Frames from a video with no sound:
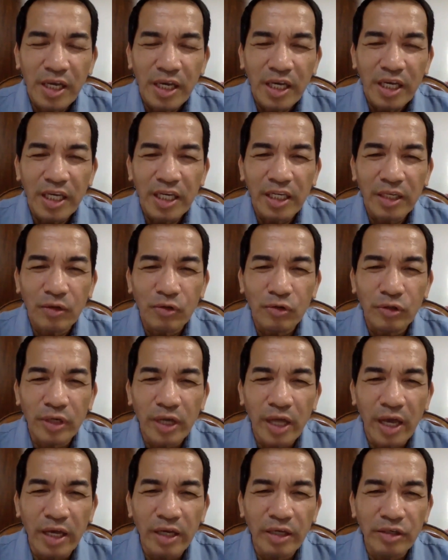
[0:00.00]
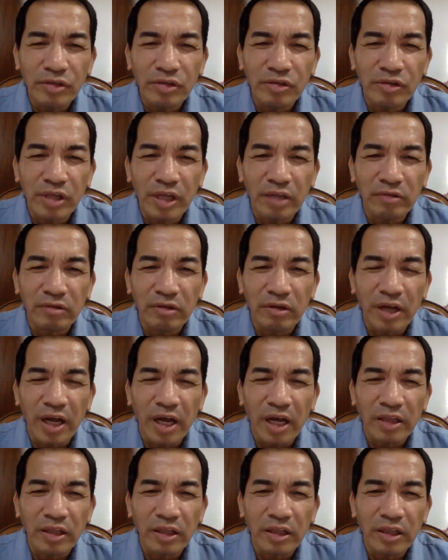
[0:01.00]
He recognized that
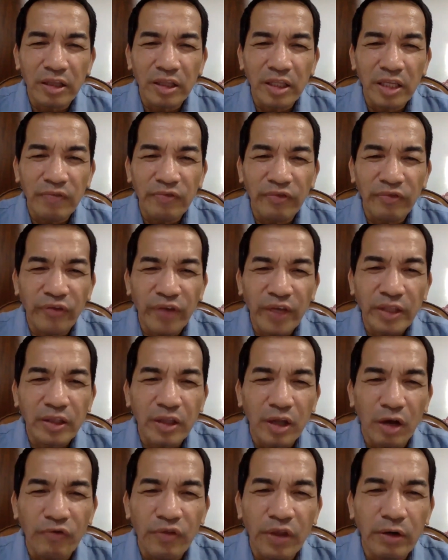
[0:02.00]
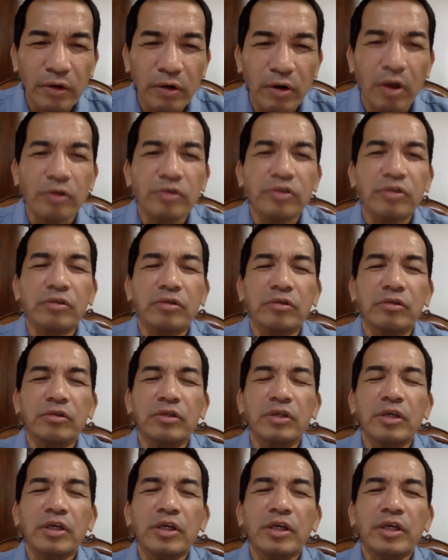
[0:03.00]
at the feet of the cross,
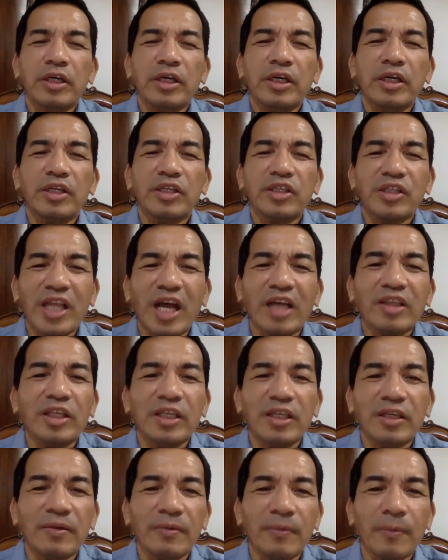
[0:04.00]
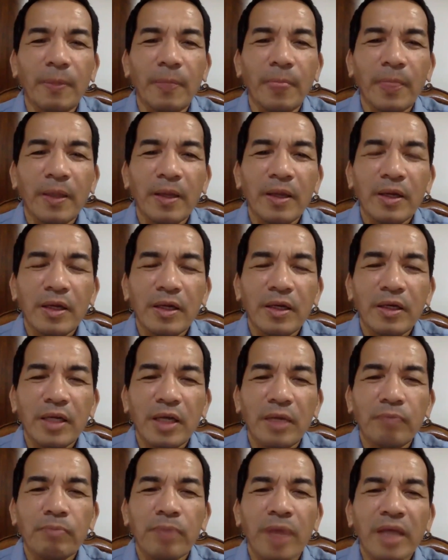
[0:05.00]
he is nothing.
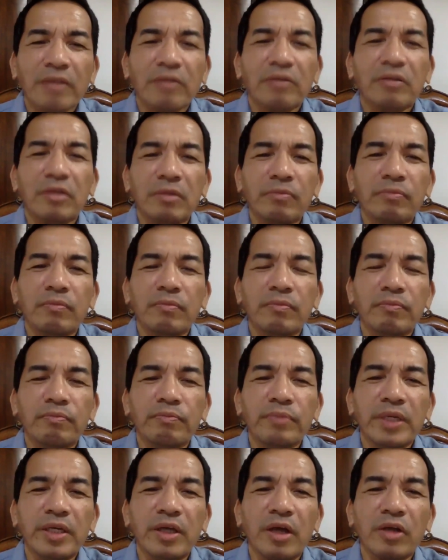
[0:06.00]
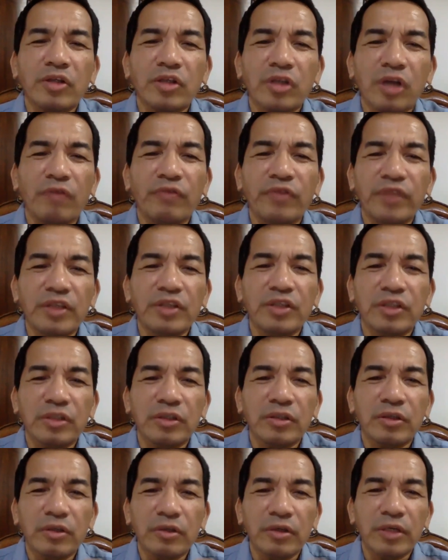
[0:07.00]
But because of this
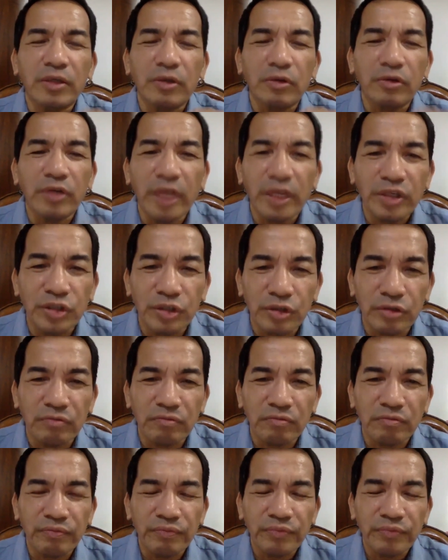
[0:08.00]
recognition